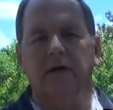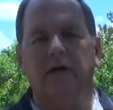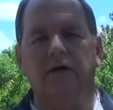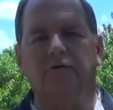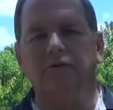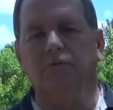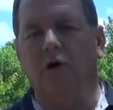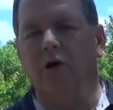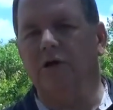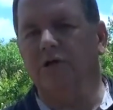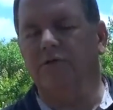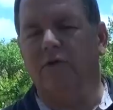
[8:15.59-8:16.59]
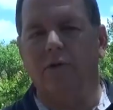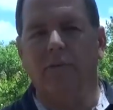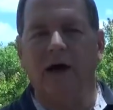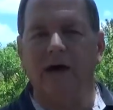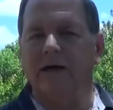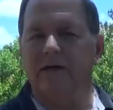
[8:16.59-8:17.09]
It was marked as far
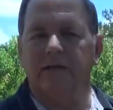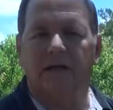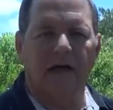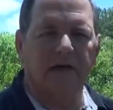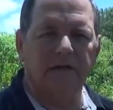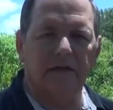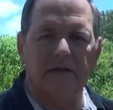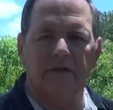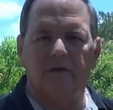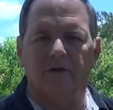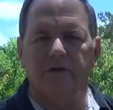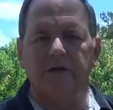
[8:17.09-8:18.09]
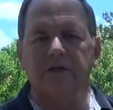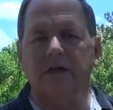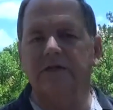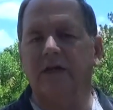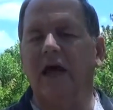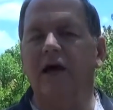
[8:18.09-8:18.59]
back as the 1930s
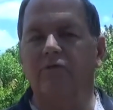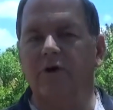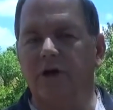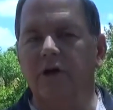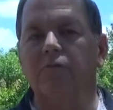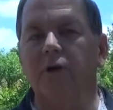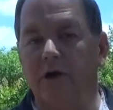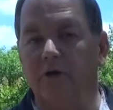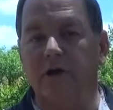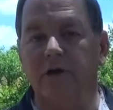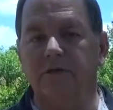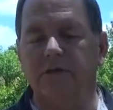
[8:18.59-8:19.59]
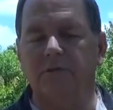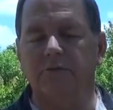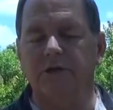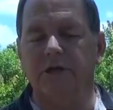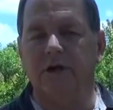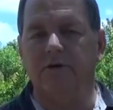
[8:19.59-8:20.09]
as an African-American
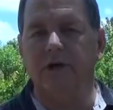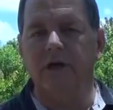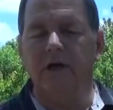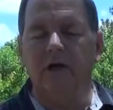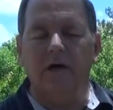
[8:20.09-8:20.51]
cemetery.